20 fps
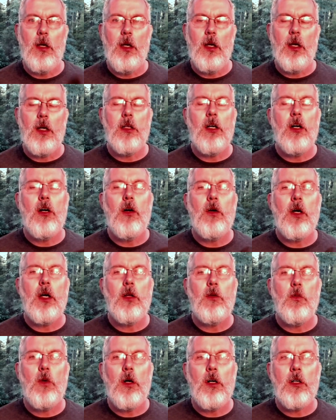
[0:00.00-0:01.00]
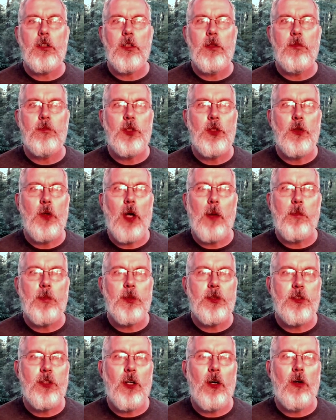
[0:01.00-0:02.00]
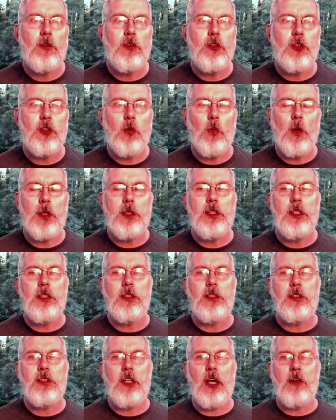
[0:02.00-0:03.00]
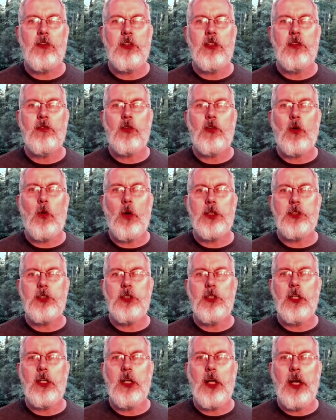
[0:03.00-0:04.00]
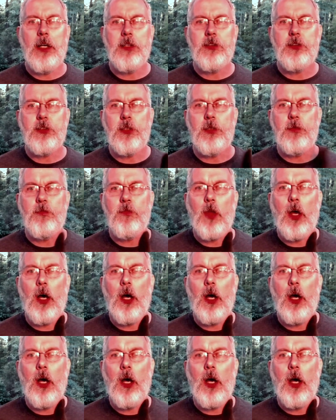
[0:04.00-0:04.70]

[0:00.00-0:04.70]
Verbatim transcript: Hello and welcome to episode 27 of Question and Answer.